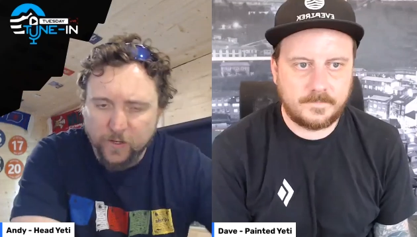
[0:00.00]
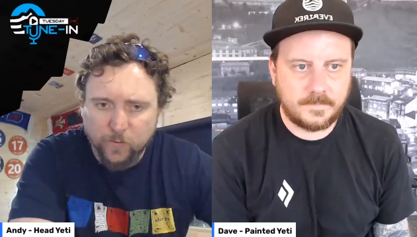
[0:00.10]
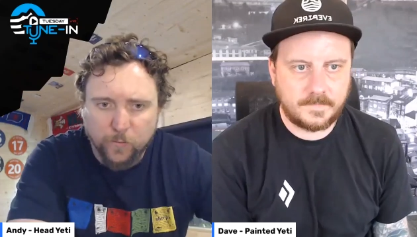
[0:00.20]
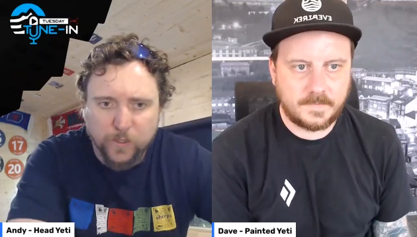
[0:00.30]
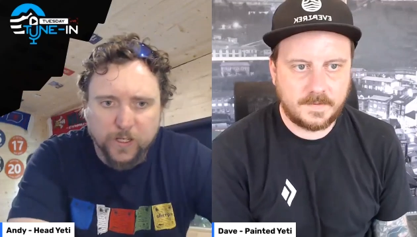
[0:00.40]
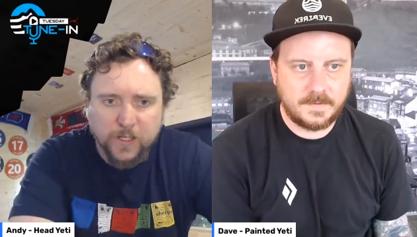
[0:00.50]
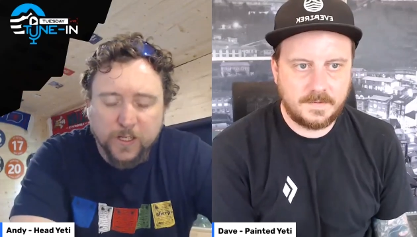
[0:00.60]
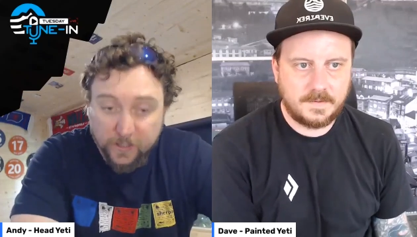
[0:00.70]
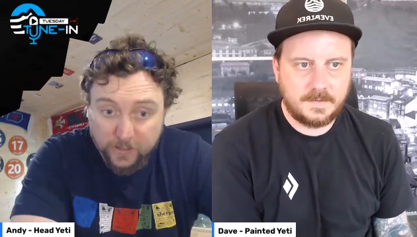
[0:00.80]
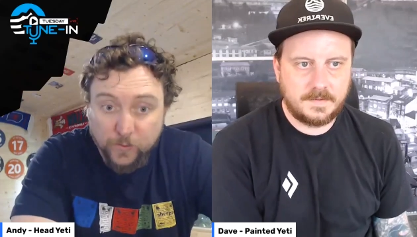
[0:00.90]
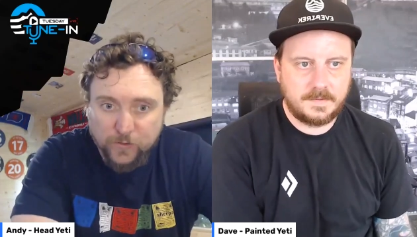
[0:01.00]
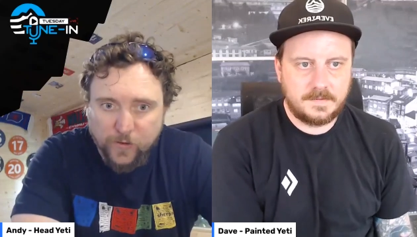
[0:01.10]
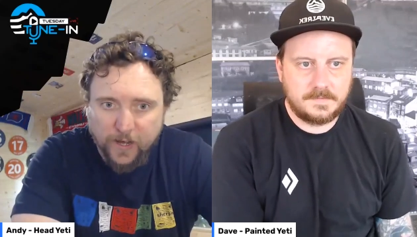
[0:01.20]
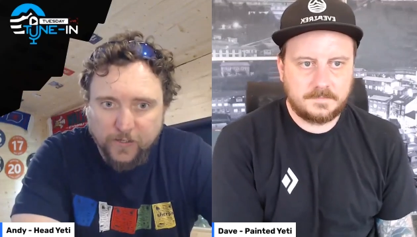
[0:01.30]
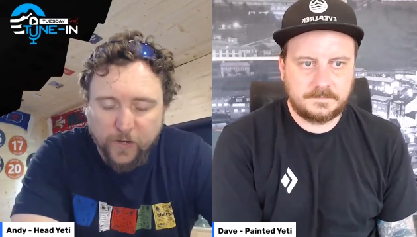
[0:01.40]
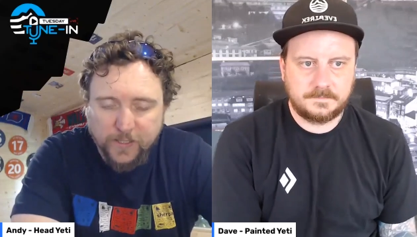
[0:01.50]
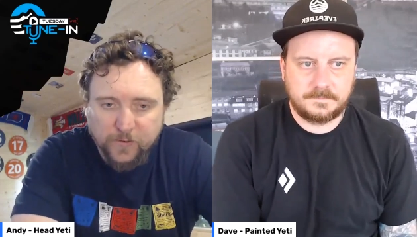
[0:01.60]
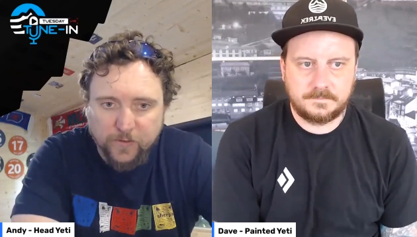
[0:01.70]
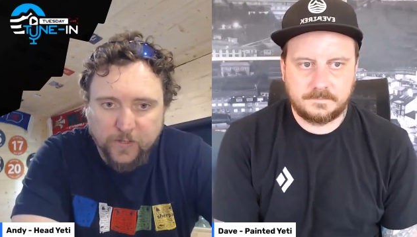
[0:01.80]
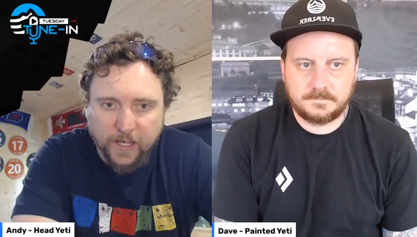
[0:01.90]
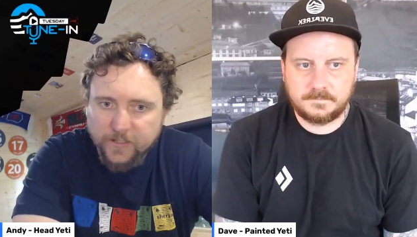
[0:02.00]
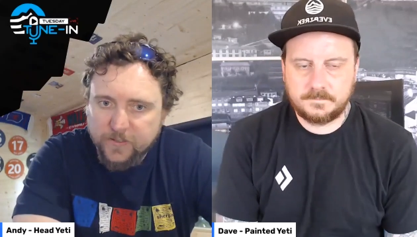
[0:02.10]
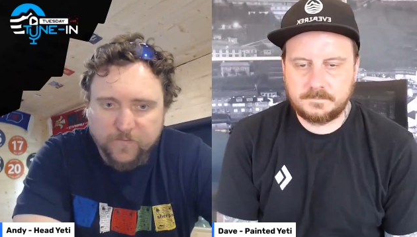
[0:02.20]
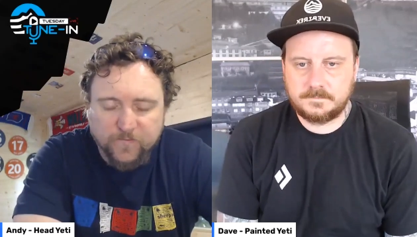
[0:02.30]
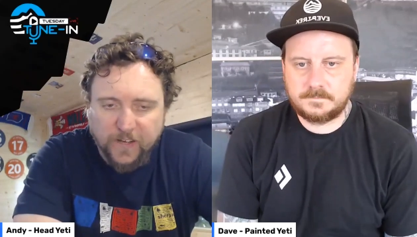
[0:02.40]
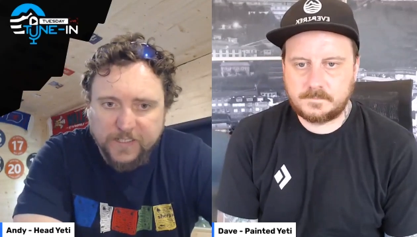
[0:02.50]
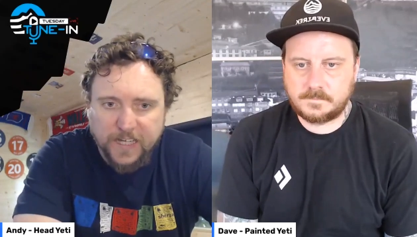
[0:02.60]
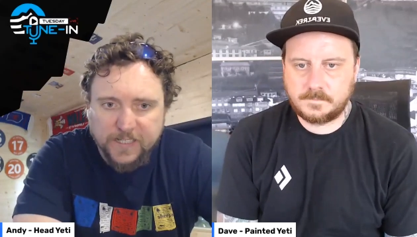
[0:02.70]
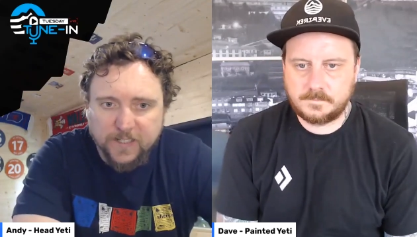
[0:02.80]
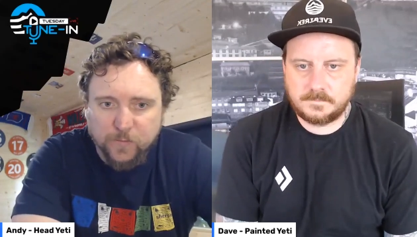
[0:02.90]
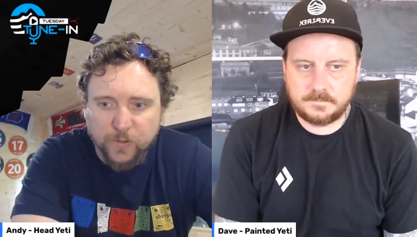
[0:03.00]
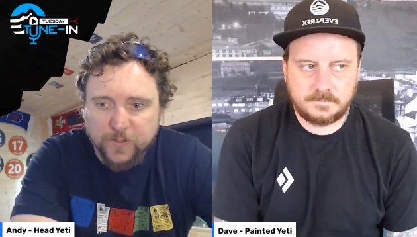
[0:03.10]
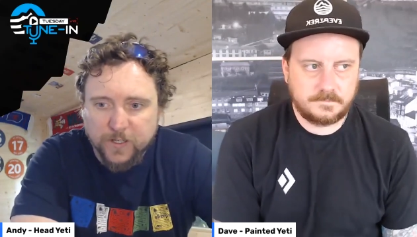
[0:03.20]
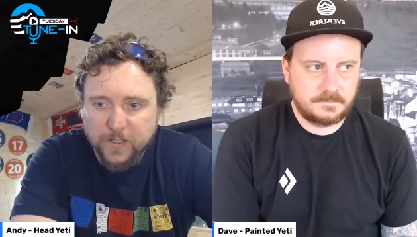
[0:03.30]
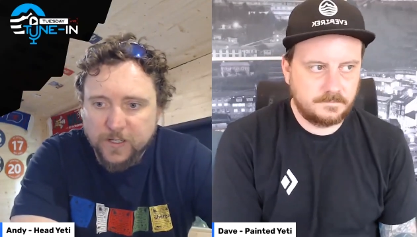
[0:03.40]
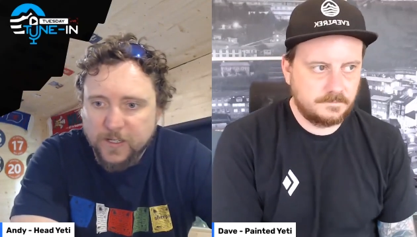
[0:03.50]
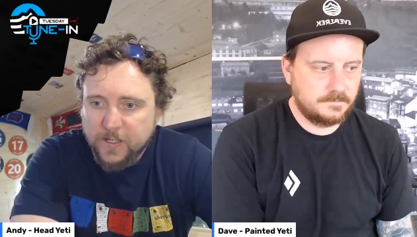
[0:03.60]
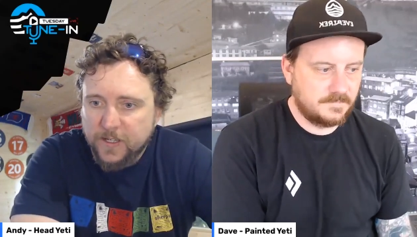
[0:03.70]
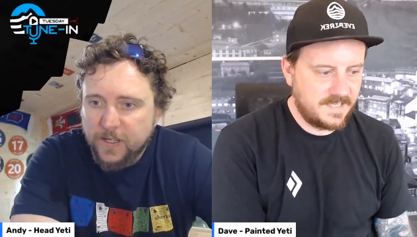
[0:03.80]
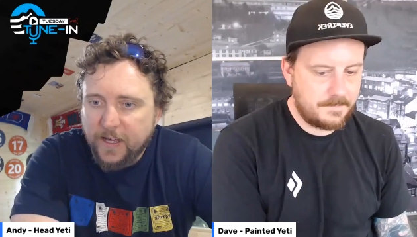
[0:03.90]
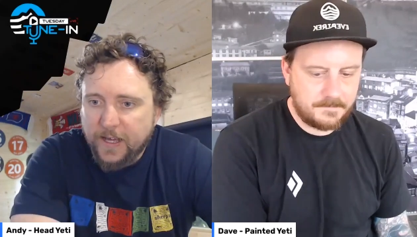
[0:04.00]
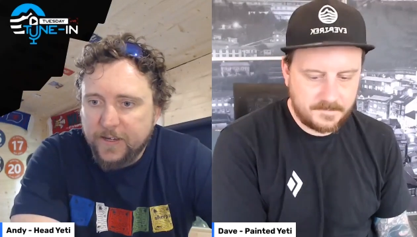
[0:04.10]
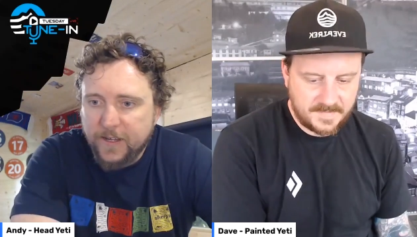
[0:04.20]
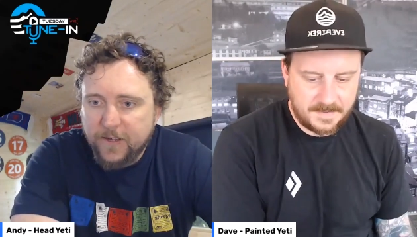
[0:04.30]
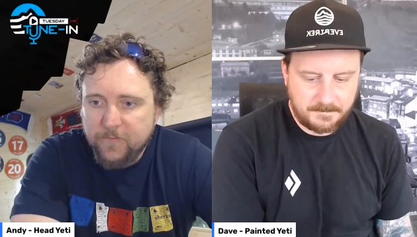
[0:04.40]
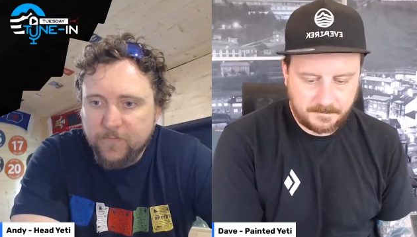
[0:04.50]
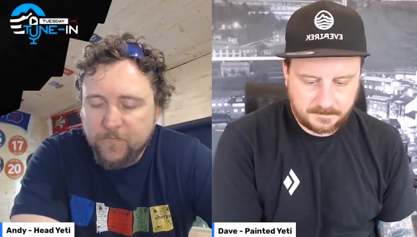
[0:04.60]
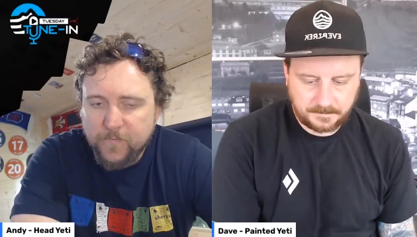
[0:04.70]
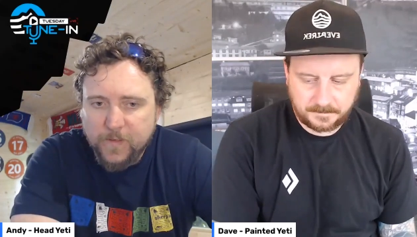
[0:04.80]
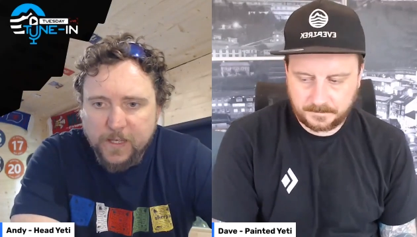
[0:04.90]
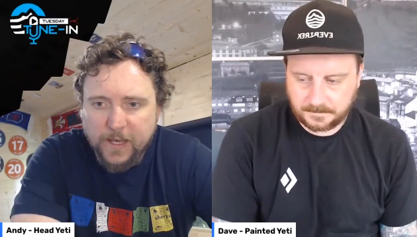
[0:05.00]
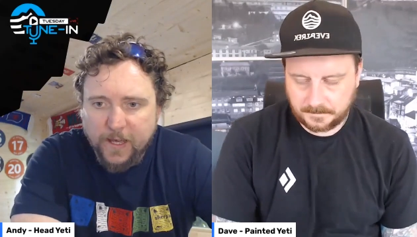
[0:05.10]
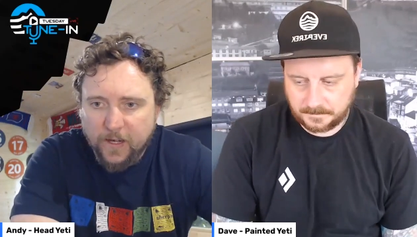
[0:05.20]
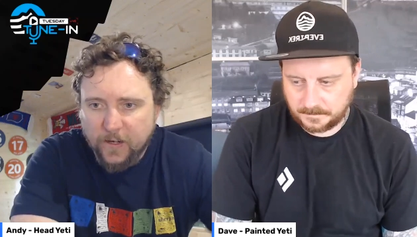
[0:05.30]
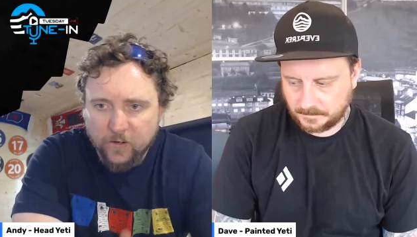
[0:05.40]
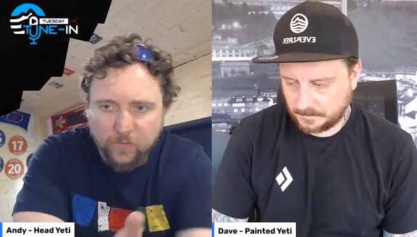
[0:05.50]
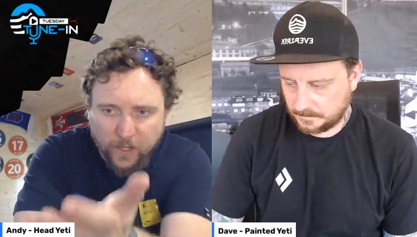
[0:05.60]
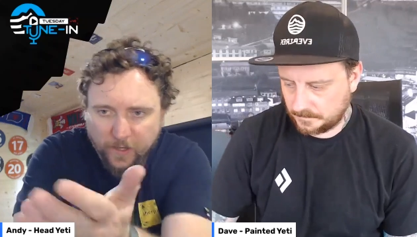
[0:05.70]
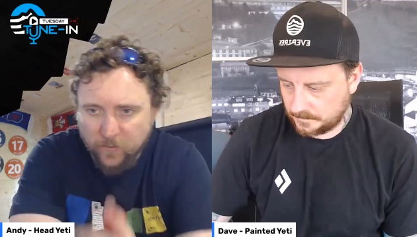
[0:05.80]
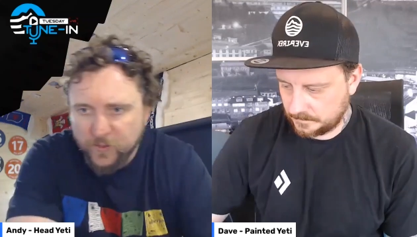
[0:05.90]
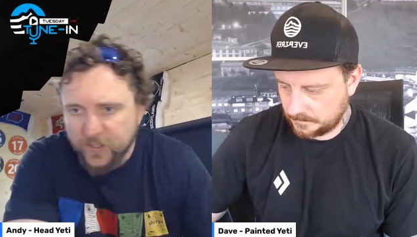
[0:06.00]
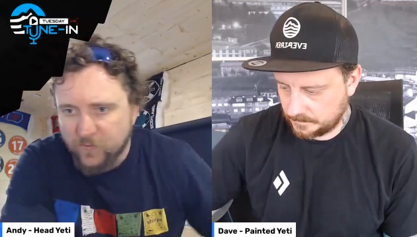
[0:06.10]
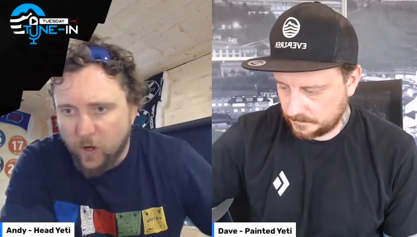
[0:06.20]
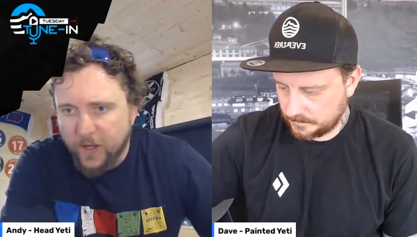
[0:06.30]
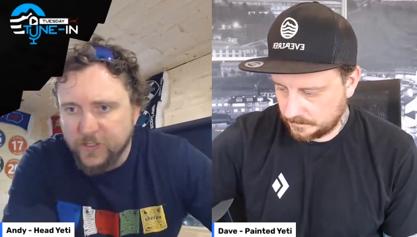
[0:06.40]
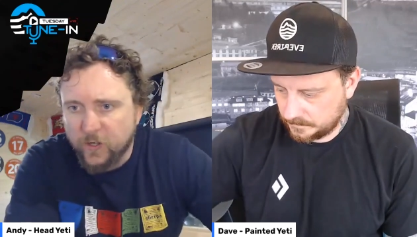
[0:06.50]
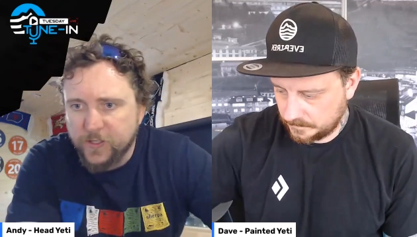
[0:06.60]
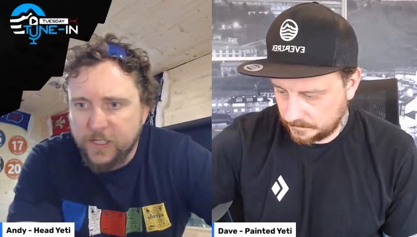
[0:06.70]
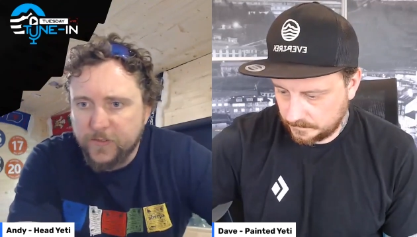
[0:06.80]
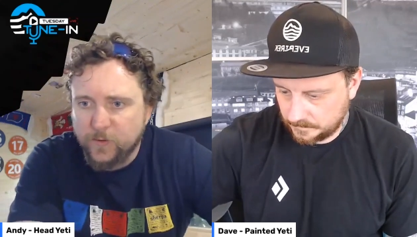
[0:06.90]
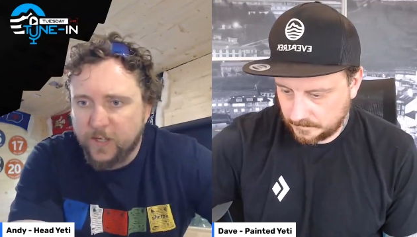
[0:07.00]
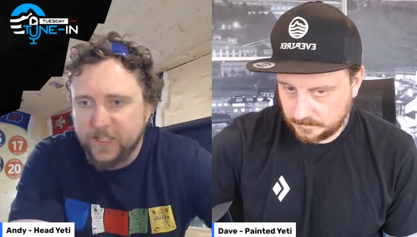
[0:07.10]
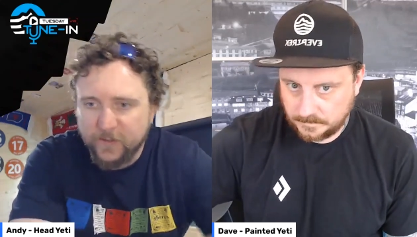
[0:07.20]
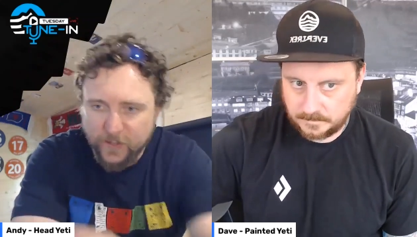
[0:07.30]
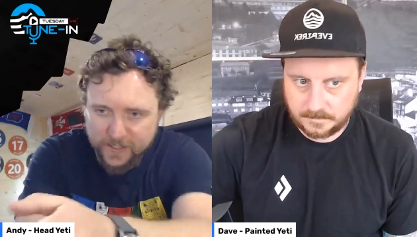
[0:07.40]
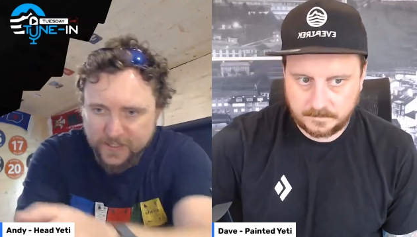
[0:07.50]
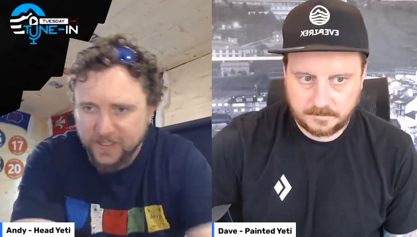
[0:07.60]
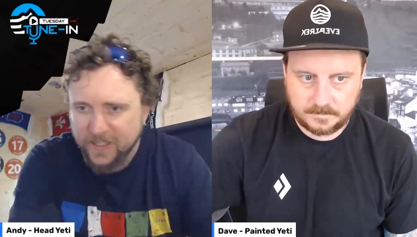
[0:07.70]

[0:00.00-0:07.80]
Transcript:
Speaker 1: know that when we because we tra- I tracked her with Kate, fantastic person. Yeah. And um, yeah, and I know uh, was it Ryan's on here as well. Here he is.